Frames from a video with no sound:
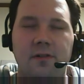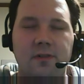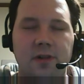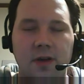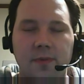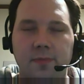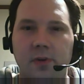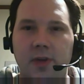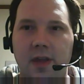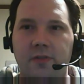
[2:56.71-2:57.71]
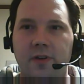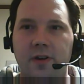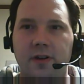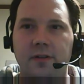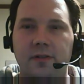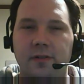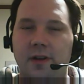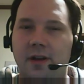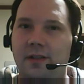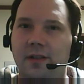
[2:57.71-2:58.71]
Oh, comic book Andrea,
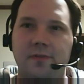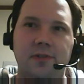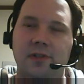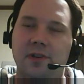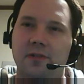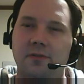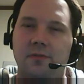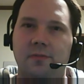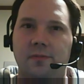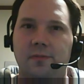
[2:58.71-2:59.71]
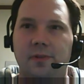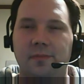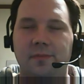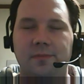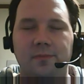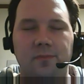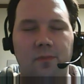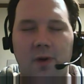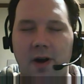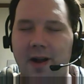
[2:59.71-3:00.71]
I love you so.
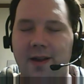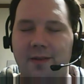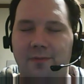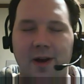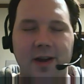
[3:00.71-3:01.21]
Why,